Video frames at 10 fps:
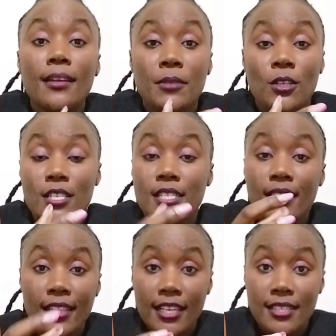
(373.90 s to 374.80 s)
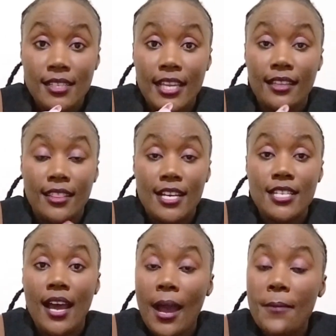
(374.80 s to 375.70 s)
because things like that
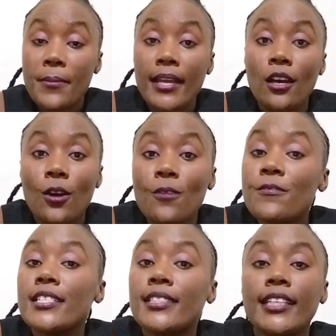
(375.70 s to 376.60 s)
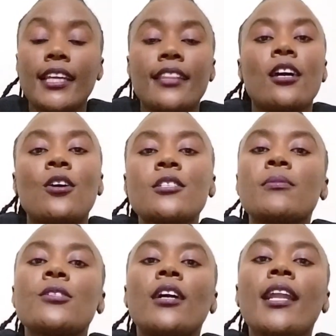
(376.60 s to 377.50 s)
happen oftenly in the
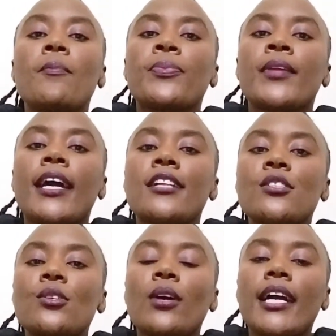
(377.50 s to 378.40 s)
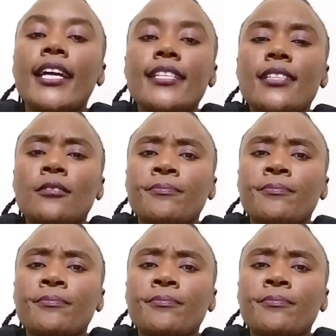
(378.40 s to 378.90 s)
hospital. And so guys,